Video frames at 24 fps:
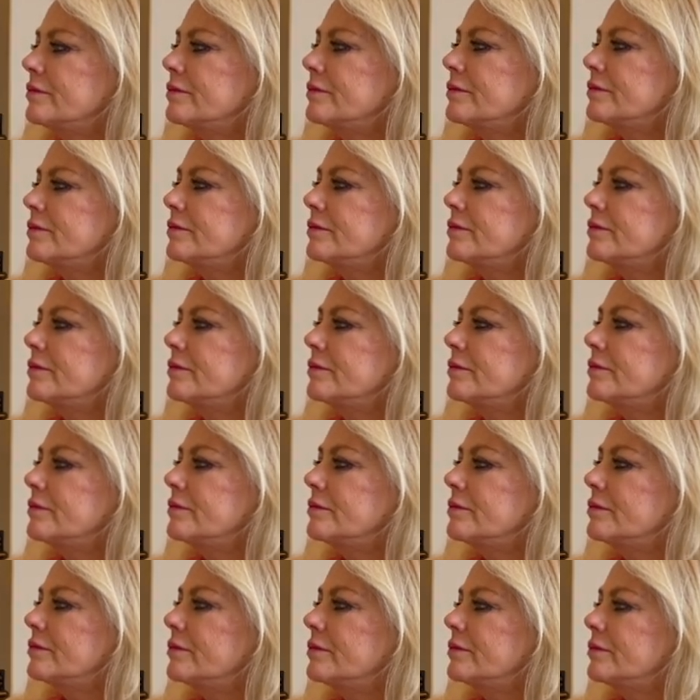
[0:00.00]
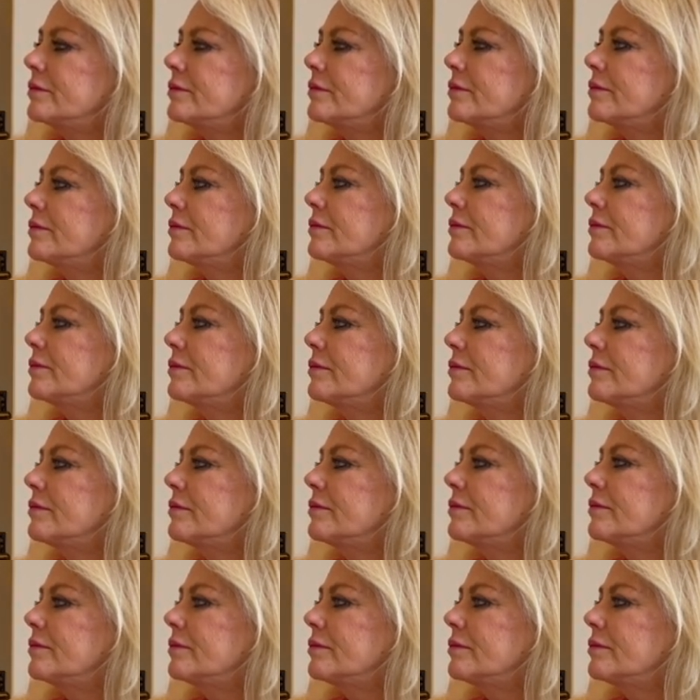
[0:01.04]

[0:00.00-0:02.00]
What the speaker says: (silent)